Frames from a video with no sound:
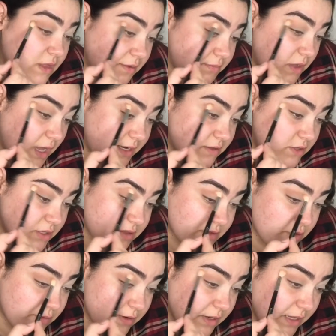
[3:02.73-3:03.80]
So I'm kind of just
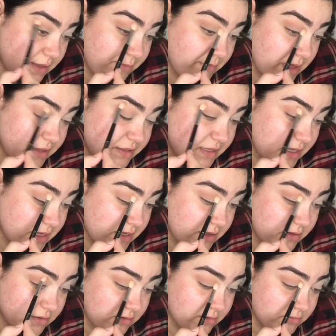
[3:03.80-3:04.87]
doing like a
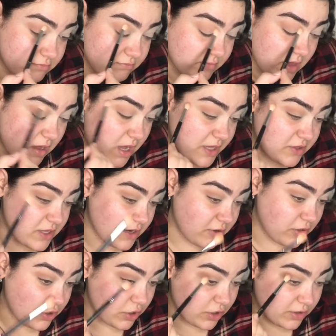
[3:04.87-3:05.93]
messy
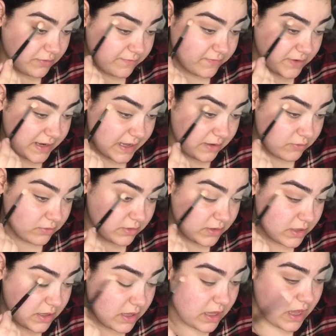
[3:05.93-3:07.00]
eyeshadow look for now.
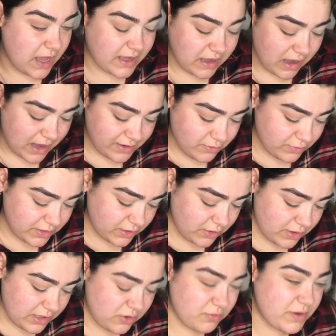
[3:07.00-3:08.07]
I kind of want to
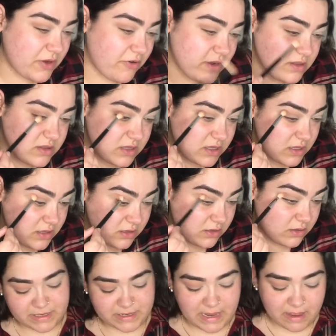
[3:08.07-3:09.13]
go a little bit grungy.
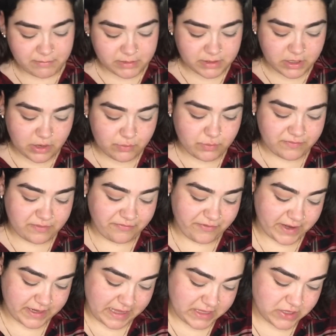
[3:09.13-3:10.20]
Now I'm going to go in with the
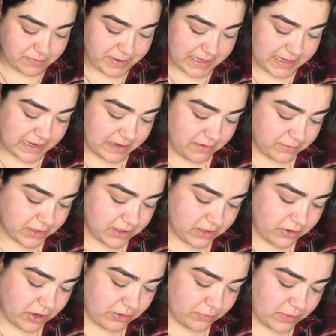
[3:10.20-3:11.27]
Friendcation palette and I'm going to
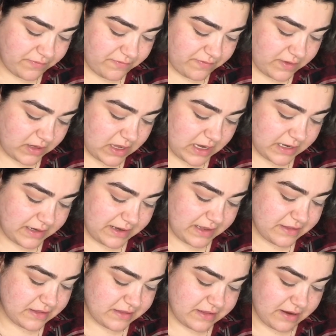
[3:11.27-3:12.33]
go in with the colour
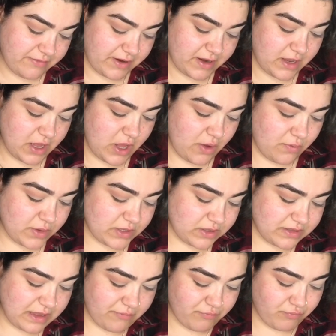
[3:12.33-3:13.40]
Necessary, which
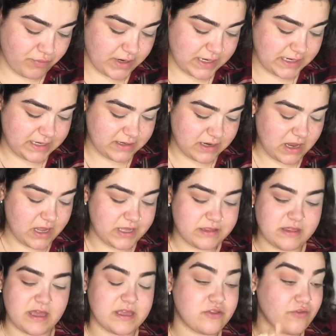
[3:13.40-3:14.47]
is that really
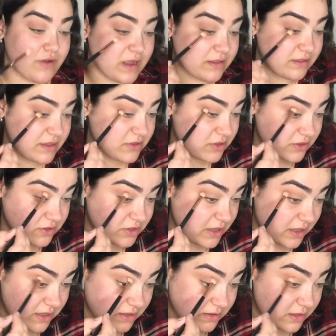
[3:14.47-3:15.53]
nice like transition
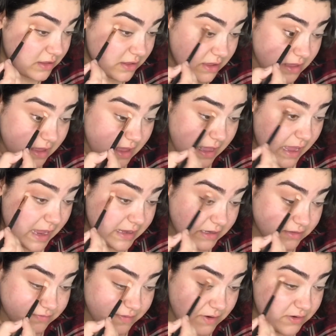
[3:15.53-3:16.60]
shade. And
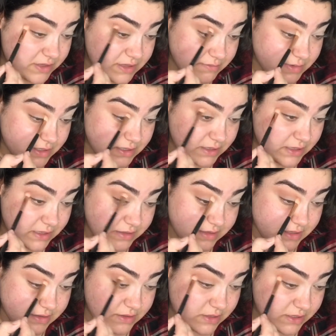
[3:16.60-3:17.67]
it's very similar to this,
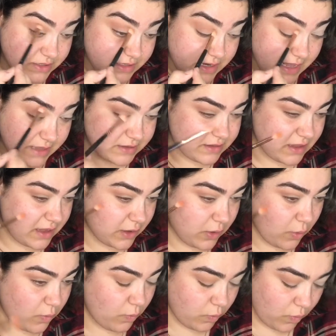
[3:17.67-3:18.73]
it's just less like
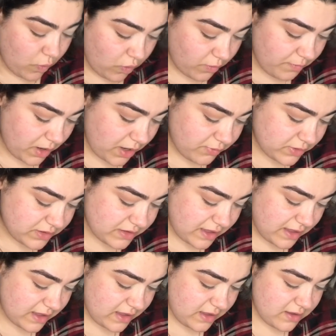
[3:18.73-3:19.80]
warm, I would
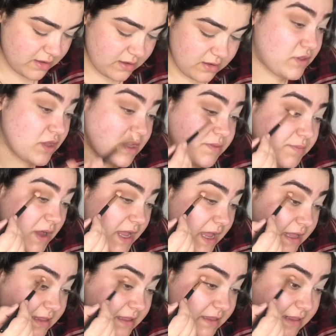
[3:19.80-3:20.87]
say. Just by
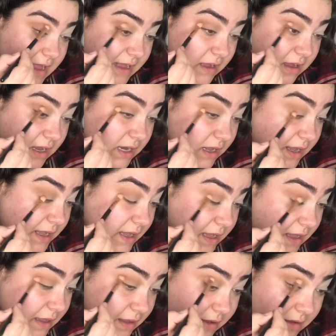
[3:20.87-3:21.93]
adding that colour
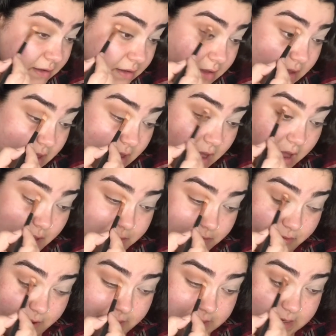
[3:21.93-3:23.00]
here, I'm
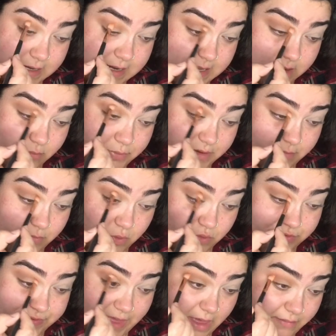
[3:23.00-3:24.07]
creating a little bit
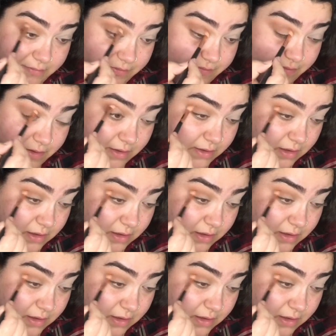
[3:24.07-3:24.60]
more depth.